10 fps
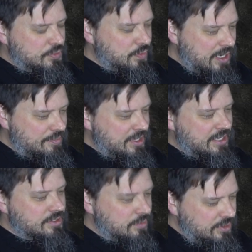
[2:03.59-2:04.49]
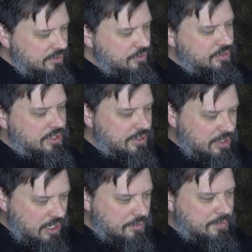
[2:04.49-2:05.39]
swipe things that would use the
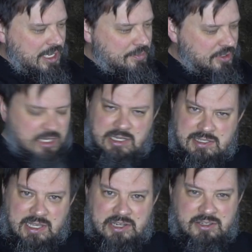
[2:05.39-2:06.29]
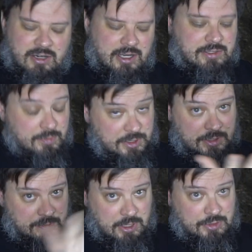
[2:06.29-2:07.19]
carbon paper and kind of slide across,
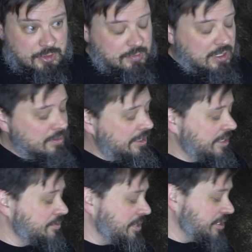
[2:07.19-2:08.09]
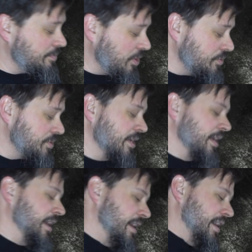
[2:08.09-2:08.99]
which also probably dates me, I suppose.
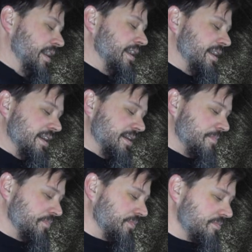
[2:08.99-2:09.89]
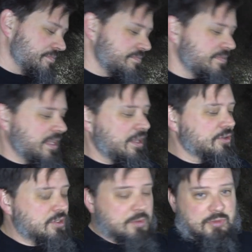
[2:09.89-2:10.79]

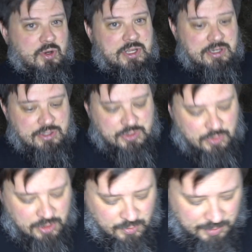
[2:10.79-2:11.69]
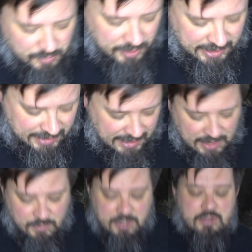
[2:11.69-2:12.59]
Someone broke into the store at one point, and they
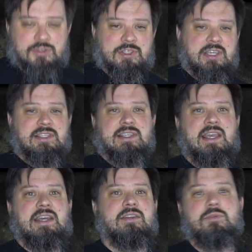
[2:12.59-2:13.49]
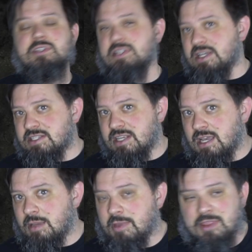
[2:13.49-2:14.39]
had one of those things, and it was at
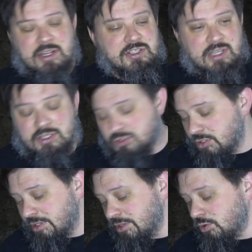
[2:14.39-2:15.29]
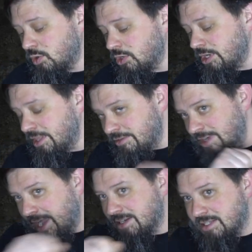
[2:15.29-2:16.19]
nighttime, and they just kind of stood around the corner, and they
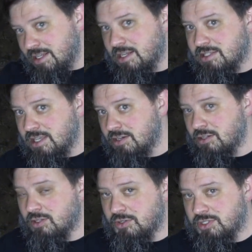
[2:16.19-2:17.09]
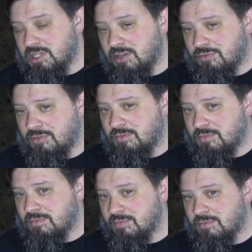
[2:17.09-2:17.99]
racked it, and it sounded close
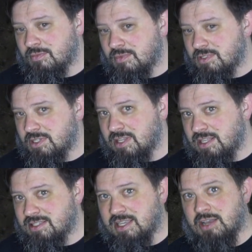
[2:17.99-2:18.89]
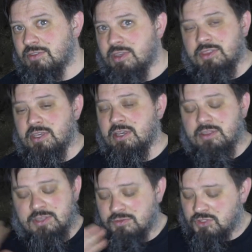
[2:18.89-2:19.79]
enough to that sound that the
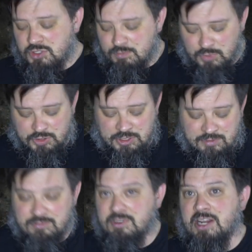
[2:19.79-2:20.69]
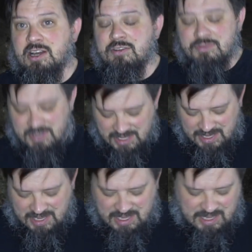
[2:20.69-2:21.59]
thieves just booked it and ran off.
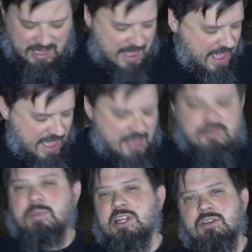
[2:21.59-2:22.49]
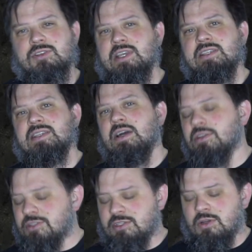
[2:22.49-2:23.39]
Everybody knows that sound.
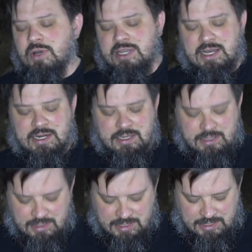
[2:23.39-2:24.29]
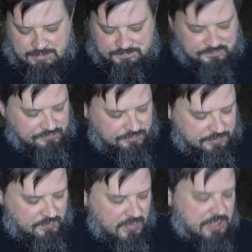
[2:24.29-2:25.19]
It's so iconic.
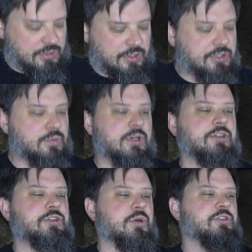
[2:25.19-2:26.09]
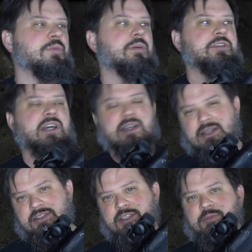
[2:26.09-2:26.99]
So this is one of the joys of pump
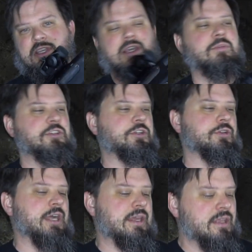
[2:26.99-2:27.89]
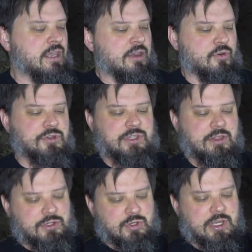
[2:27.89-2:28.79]
shotguns, is being able to do that. Of course, the
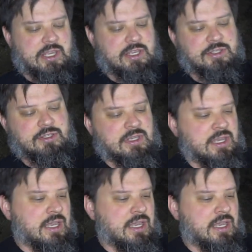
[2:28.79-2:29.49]
other joy is